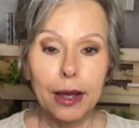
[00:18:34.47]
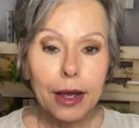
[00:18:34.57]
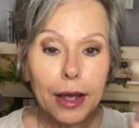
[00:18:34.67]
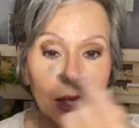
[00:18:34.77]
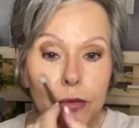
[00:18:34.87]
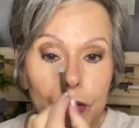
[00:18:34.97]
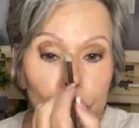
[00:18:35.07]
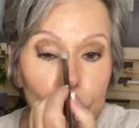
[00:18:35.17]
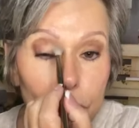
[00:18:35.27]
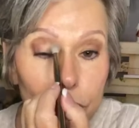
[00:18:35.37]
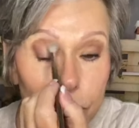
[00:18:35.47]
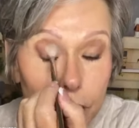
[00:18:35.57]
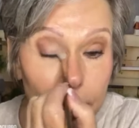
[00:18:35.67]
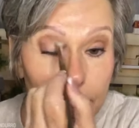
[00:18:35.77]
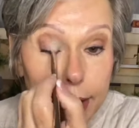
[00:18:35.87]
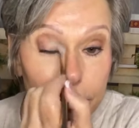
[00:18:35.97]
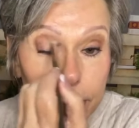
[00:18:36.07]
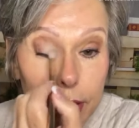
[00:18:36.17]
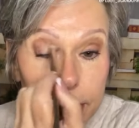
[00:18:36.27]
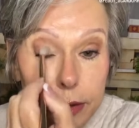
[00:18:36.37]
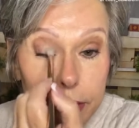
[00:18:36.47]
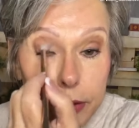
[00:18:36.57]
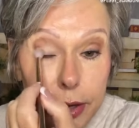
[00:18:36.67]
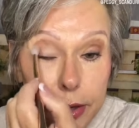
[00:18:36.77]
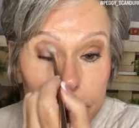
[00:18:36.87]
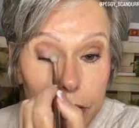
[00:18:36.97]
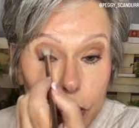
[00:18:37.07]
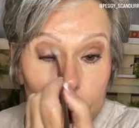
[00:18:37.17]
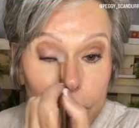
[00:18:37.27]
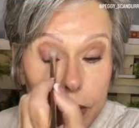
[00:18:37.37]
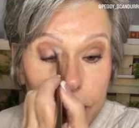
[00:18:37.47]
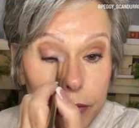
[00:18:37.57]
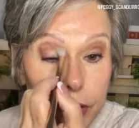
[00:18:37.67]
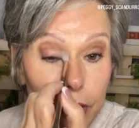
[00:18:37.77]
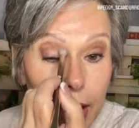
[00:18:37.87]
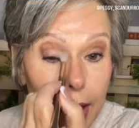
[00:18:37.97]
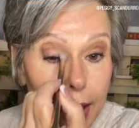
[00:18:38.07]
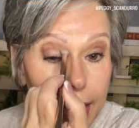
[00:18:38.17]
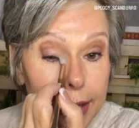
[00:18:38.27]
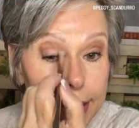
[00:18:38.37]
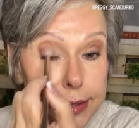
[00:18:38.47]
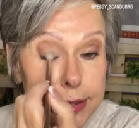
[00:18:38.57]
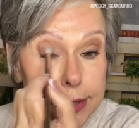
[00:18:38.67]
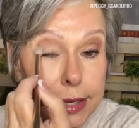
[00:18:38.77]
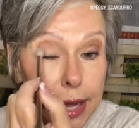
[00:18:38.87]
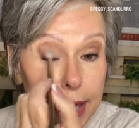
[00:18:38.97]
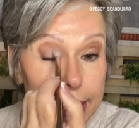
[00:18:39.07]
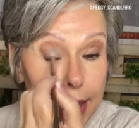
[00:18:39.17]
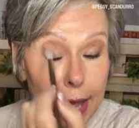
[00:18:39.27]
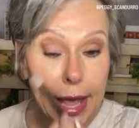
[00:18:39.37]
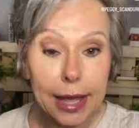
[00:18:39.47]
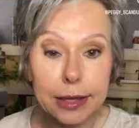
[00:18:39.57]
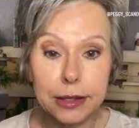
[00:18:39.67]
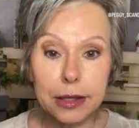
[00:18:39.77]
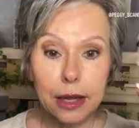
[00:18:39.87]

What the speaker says: if you use the lighter color in the corner of your eye, it's not as,